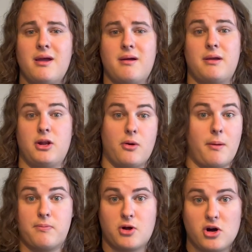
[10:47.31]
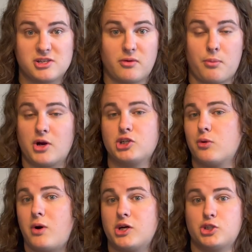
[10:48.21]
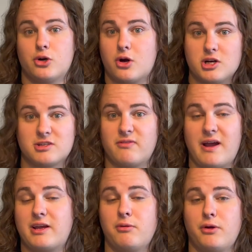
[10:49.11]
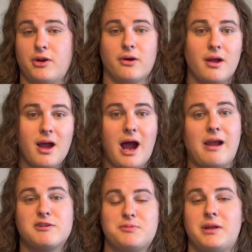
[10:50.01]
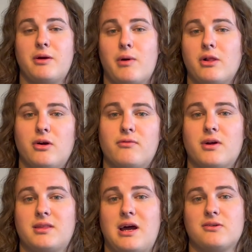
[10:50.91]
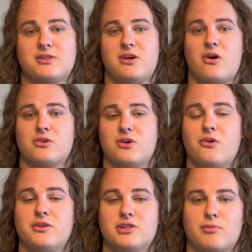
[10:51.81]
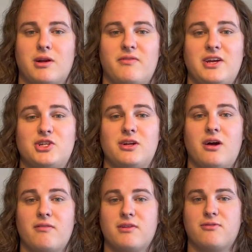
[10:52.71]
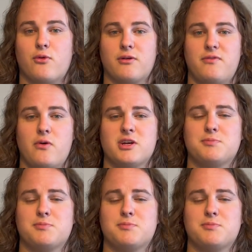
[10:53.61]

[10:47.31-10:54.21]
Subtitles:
you know, a cost of a pressure washer, cost of a vacuum cleaner, I am spending well over $1,000 on this renovation of the Ford Focus.